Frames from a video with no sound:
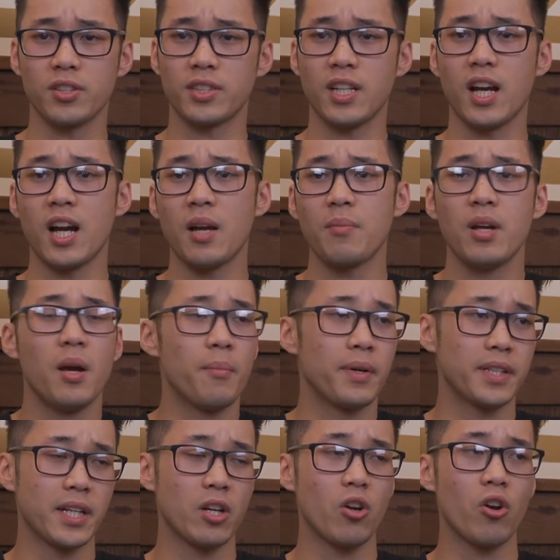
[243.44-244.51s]
time, but
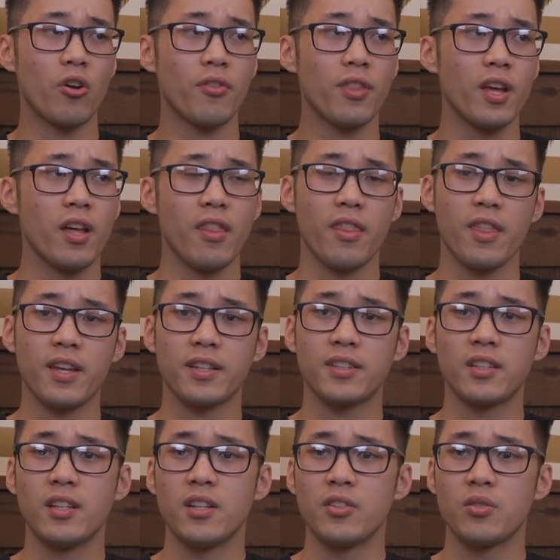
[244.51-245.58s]
I learned that
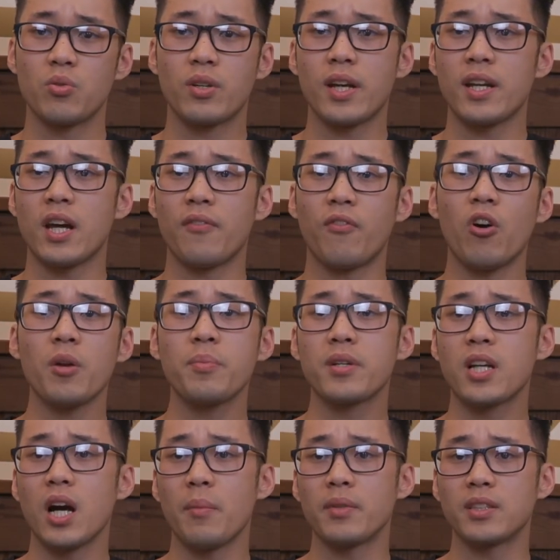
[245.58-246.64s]
you can avoid
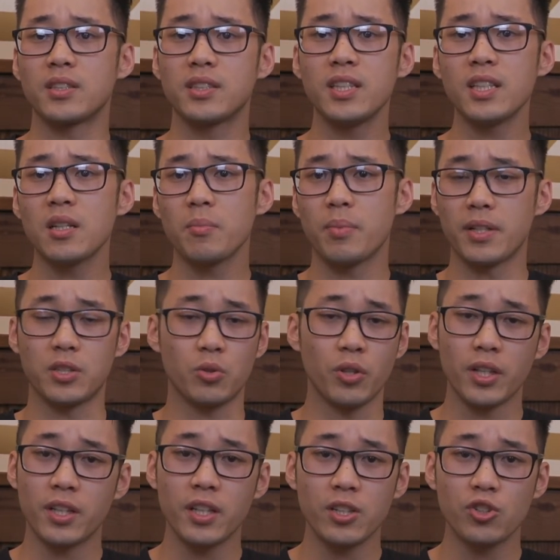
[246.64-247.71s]
becoming sick by
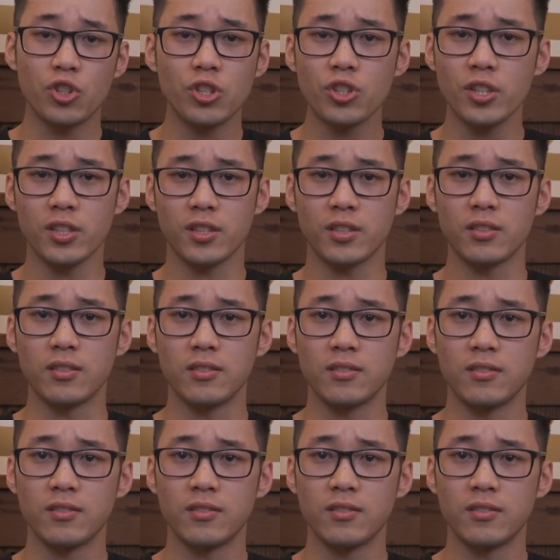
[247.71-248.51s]
drinking ginger tea.